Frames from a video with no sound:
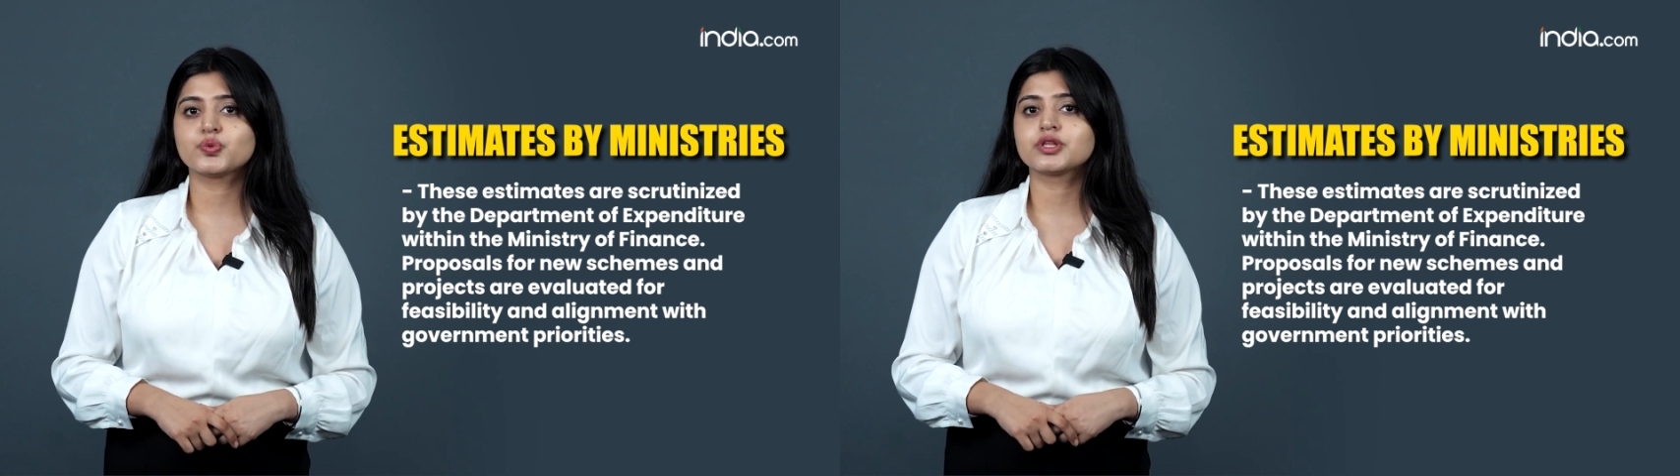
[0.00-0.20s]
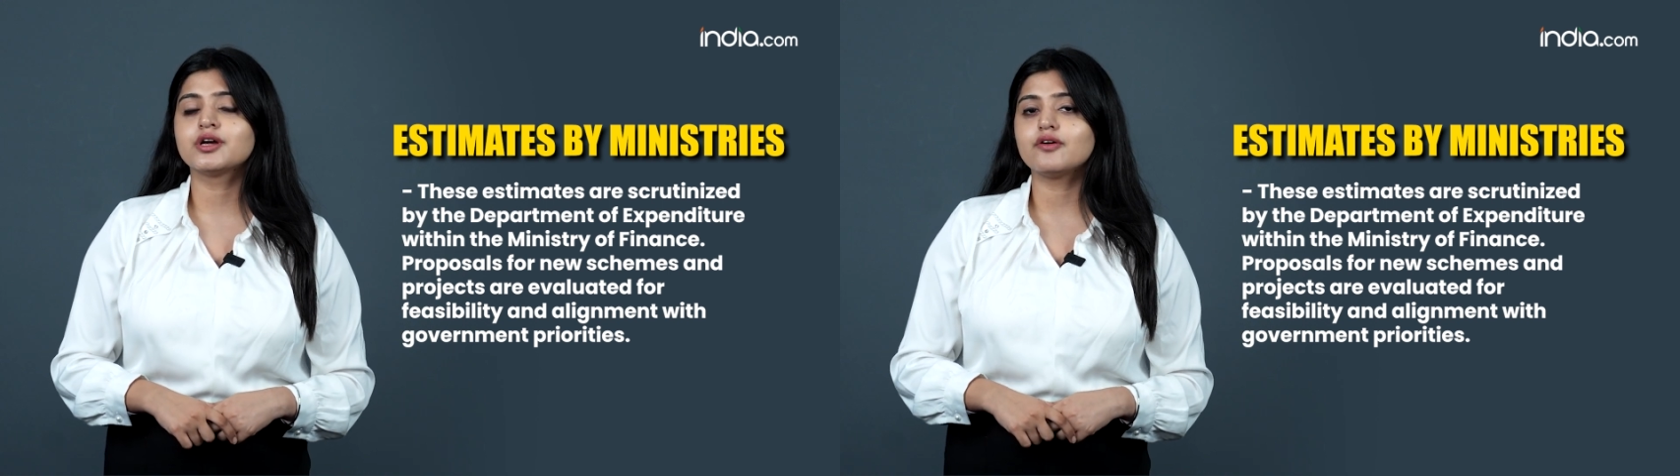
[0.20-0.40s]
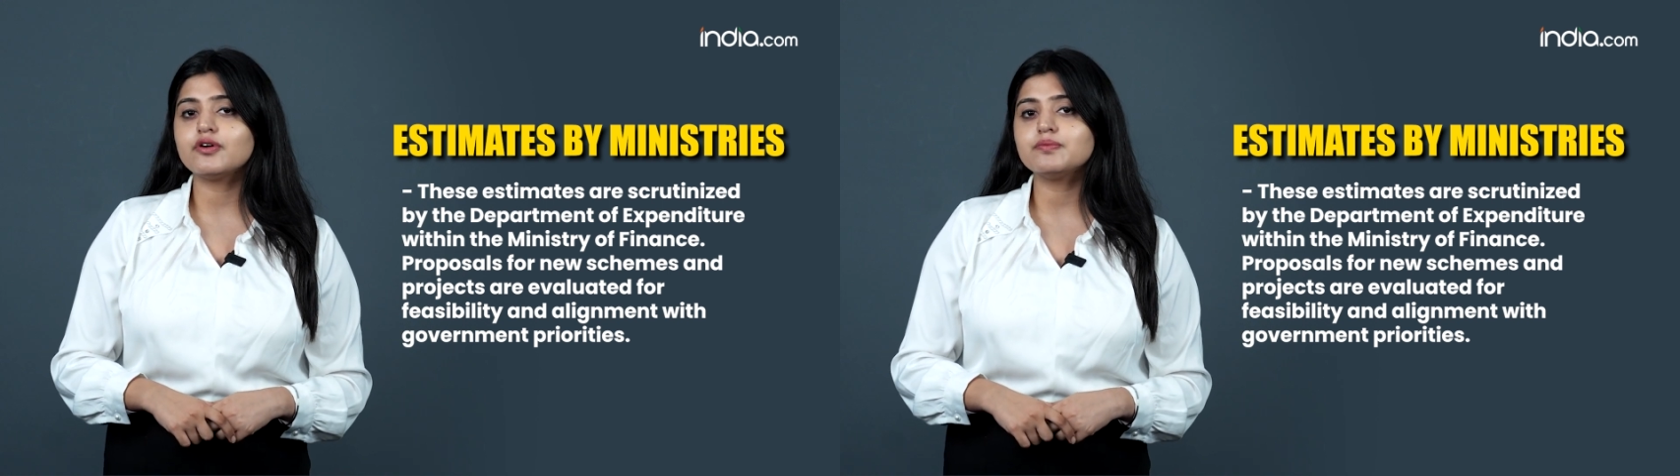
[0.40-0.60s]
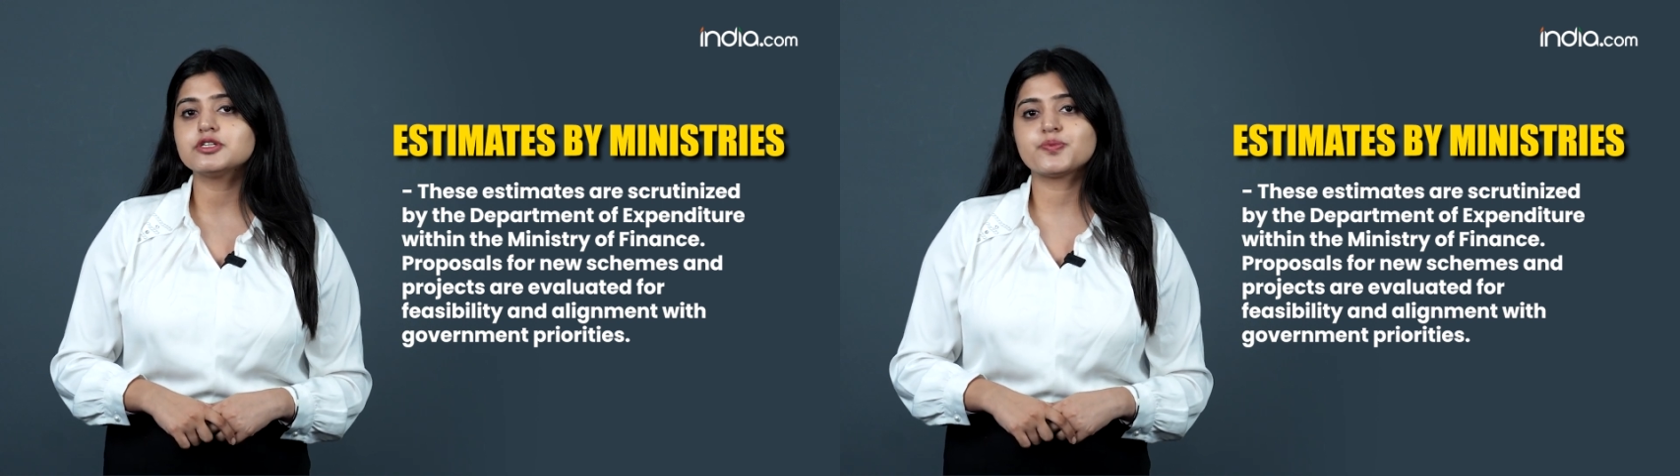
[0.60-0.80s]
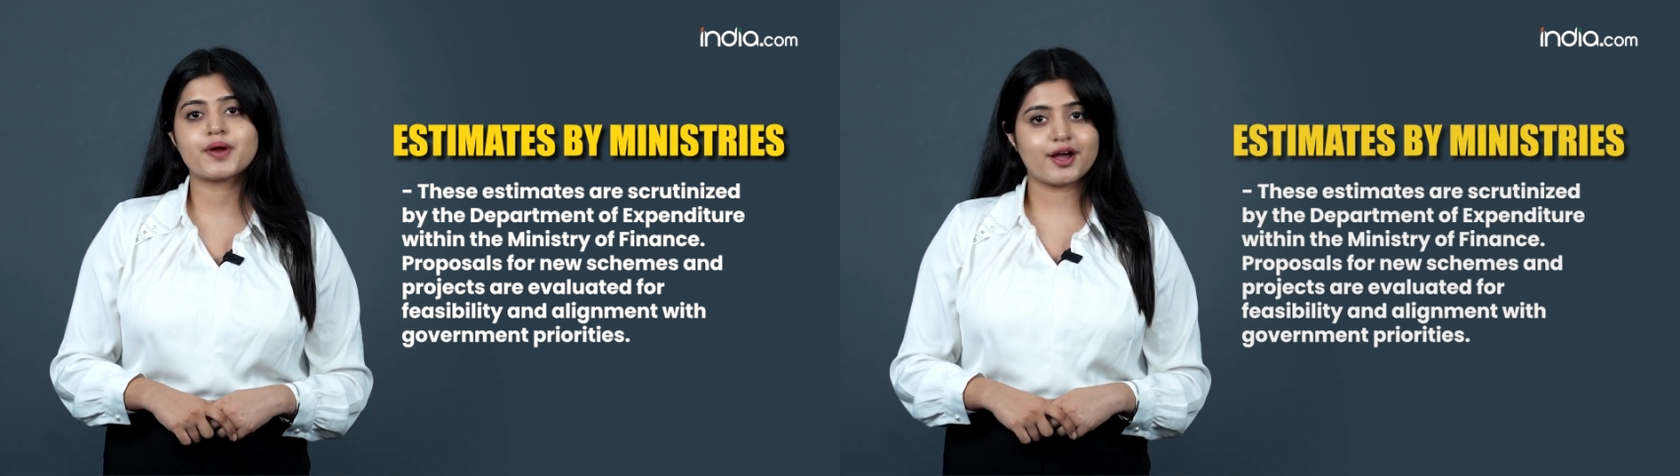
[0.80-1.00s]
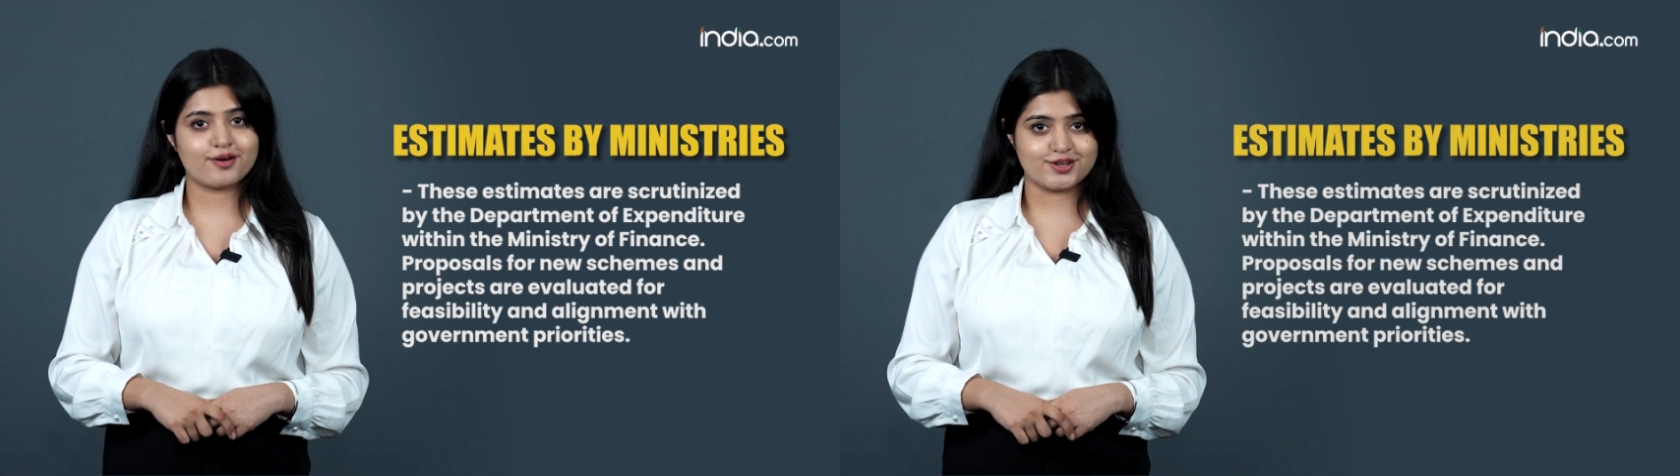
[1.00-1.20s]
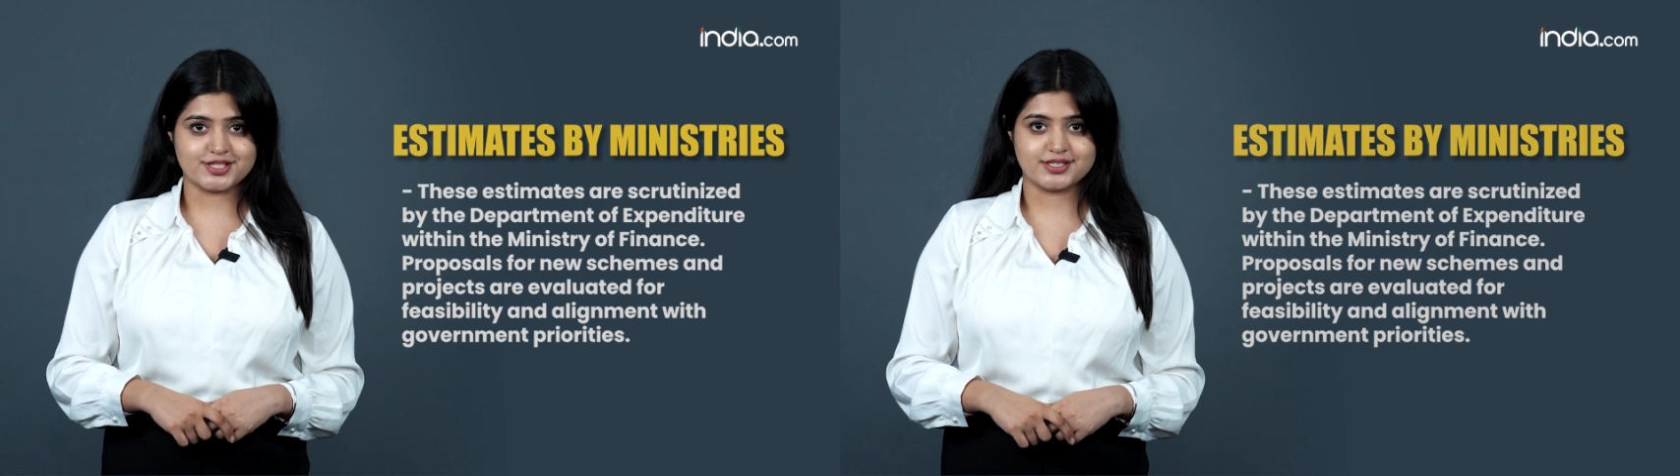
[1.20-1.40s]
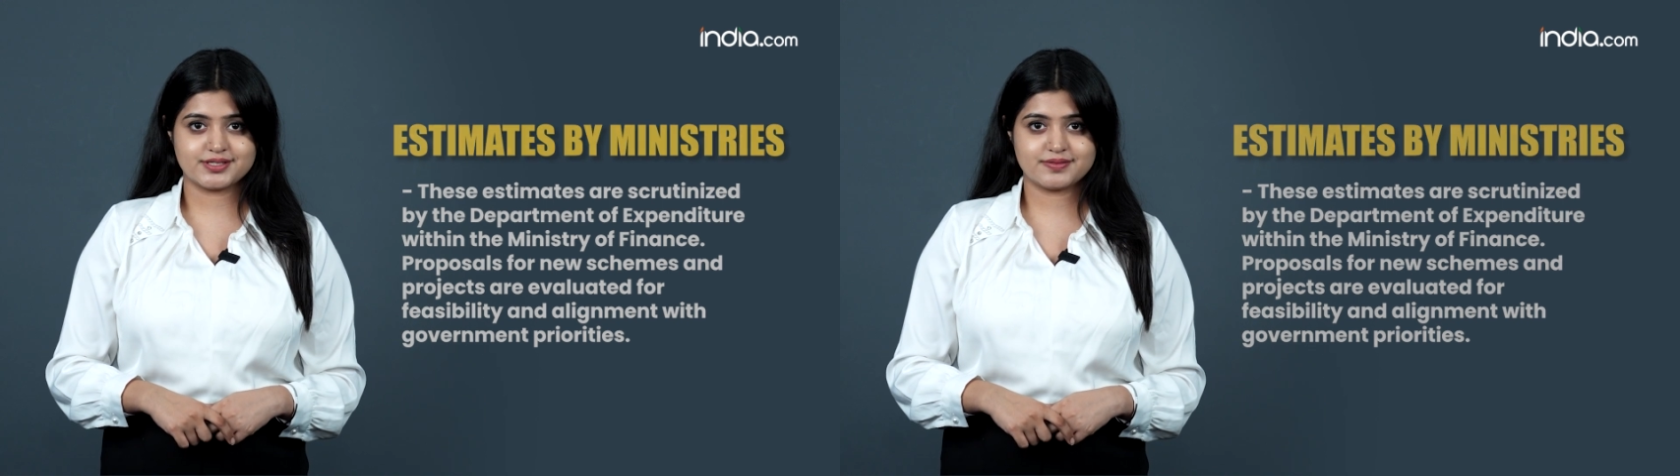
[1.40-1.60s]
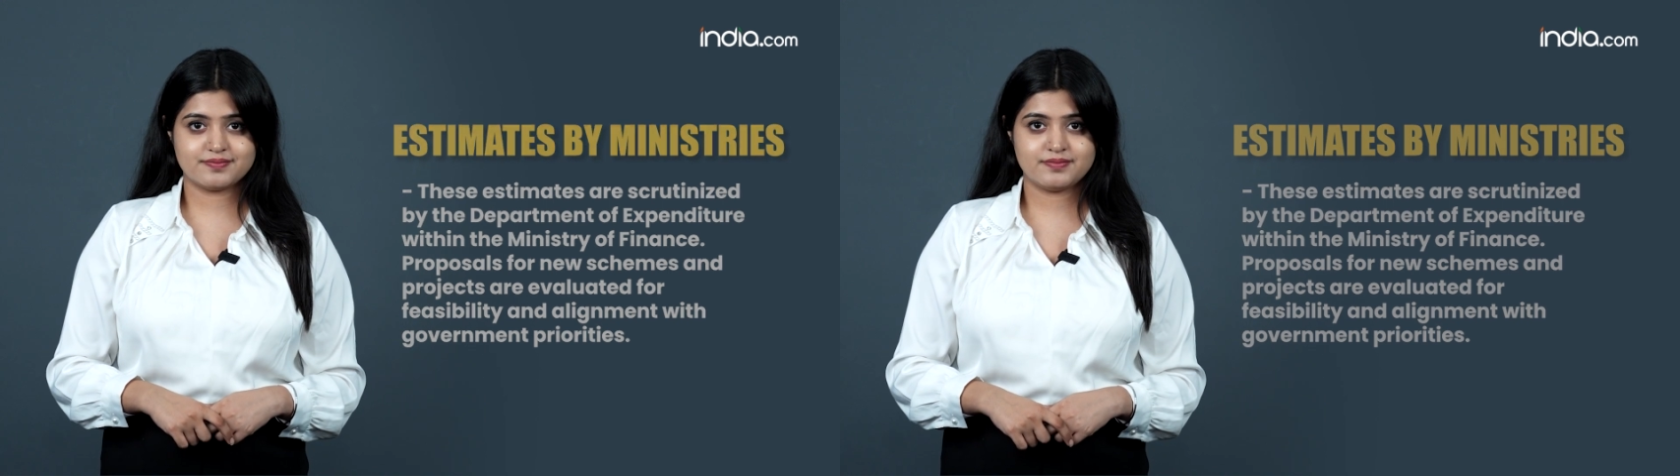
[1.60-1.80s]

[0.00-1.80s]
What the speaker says: with government priorities.